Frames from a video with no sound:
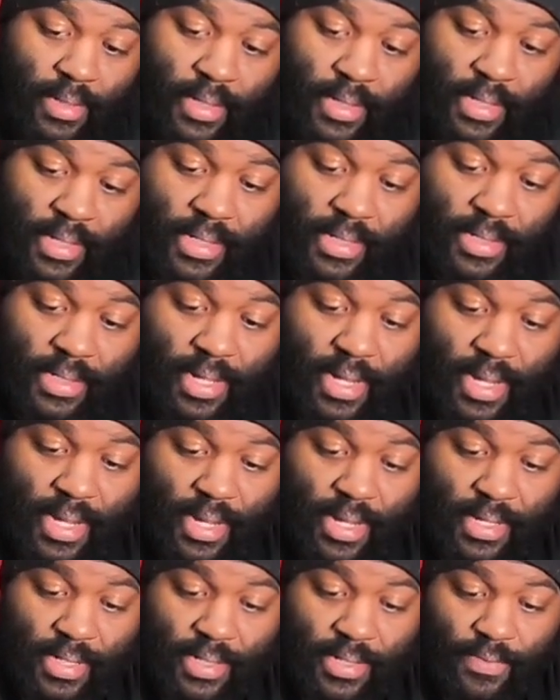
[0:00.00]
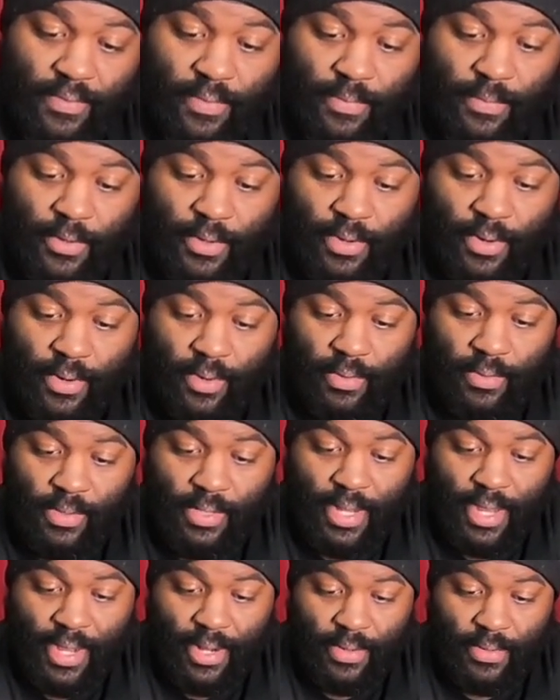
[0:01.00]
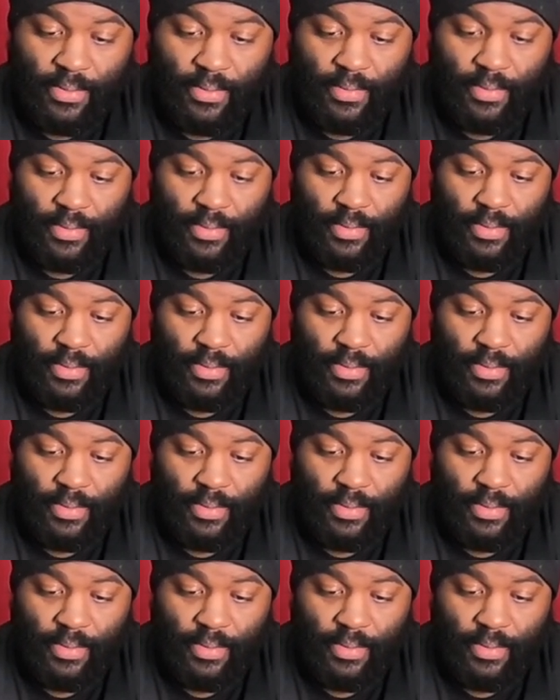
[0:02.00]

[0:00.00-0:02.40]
these guys from Eurotackle.